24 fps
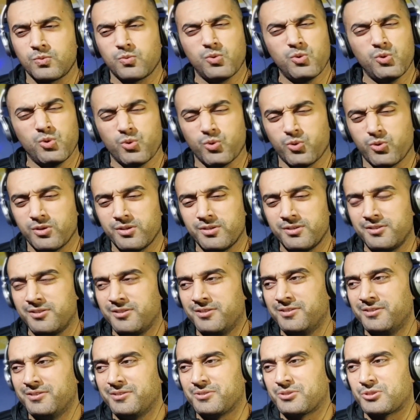Ooh.
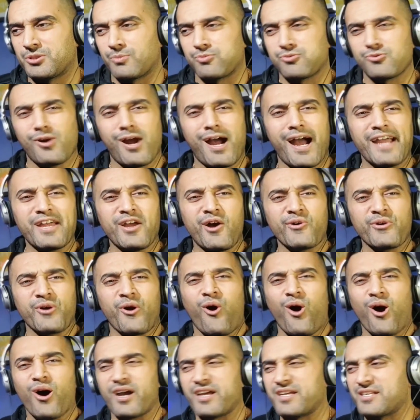
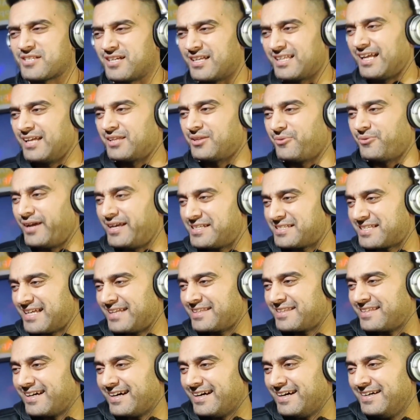Surprise. I like the way he
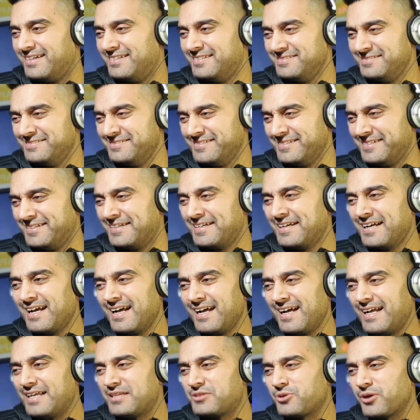said that.
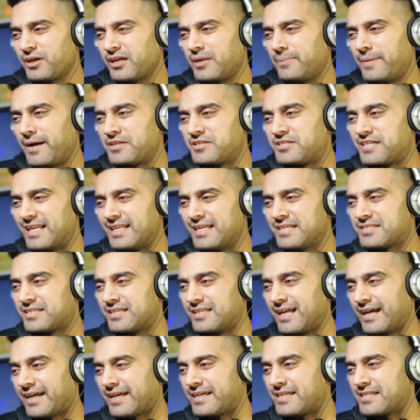He's talking about jealousy
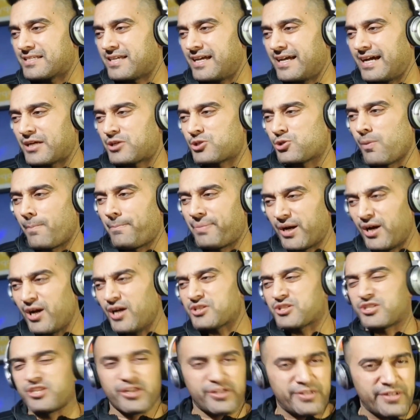like it's an actual
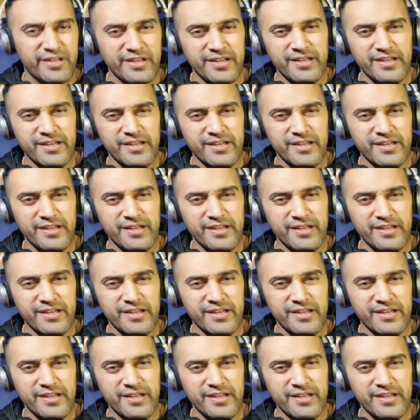person.